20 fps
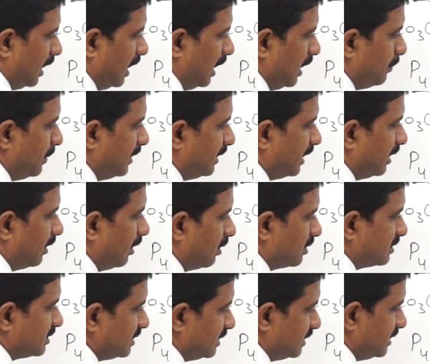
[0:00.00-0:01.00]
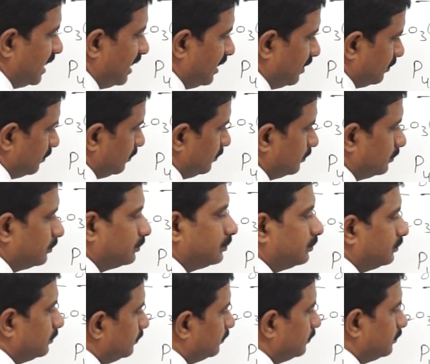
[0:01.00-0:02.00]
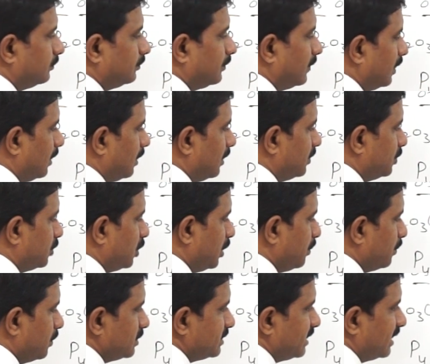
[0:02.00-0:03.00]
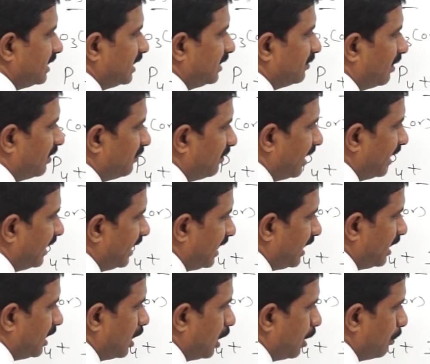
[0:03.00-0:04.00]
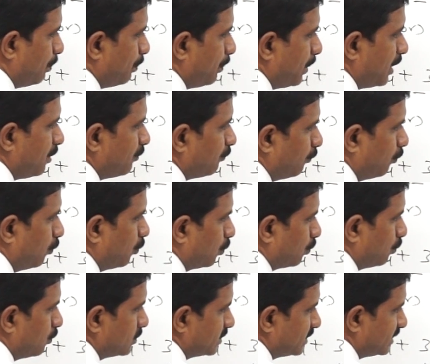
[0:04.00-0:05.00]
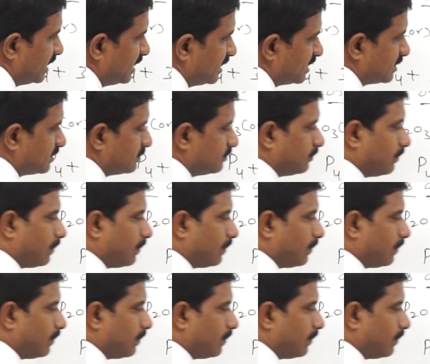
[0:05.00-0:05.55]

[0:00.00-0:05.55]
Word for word: Limited oxygen 3 moles. So that might be writing P4O6.